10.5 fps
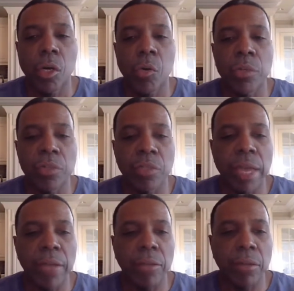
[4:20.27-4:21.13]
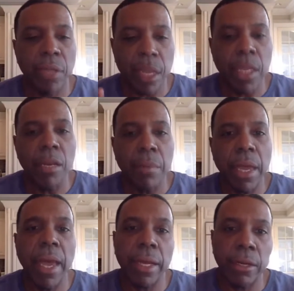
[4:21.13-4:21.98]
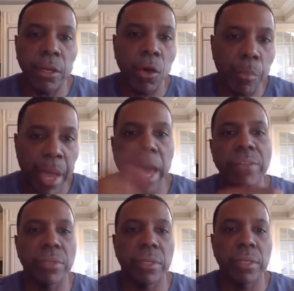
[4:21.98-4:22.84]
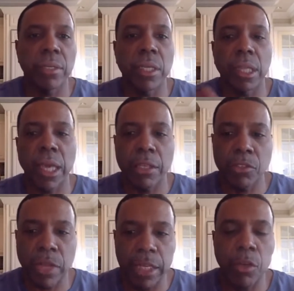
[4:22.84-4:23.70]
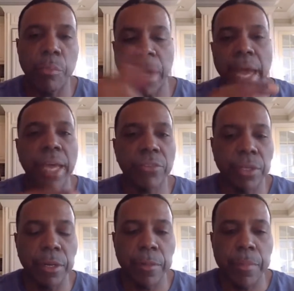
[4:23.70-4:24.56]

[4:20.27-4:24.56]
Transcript: was that the enemy had to go past it. The death angel had to go past it.